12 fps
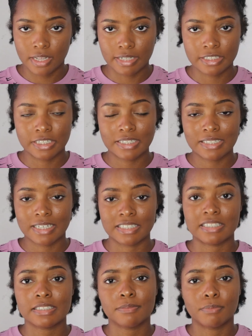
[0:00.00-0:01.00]
just as
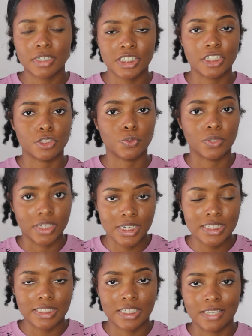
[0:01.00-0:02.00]
much as you need it
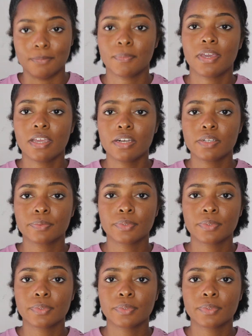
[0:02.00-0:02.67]
to keep in,